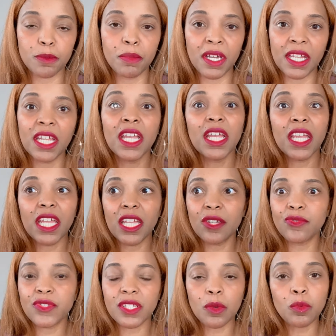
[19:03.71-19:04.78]
but
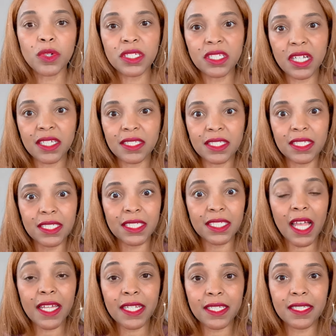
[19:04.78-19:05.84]
if someone does the
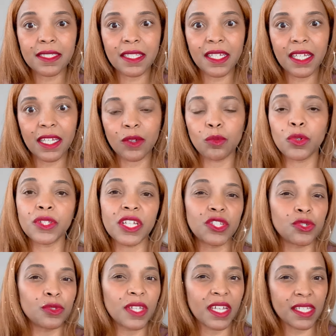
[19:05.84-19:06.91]
slightest thing, will they
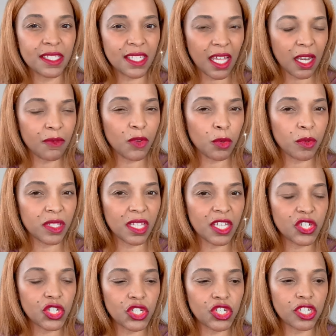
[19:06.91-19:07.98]
do that inside of your
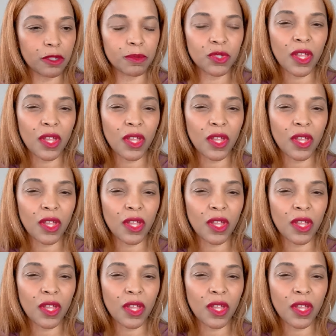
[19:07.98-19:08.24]
relationship?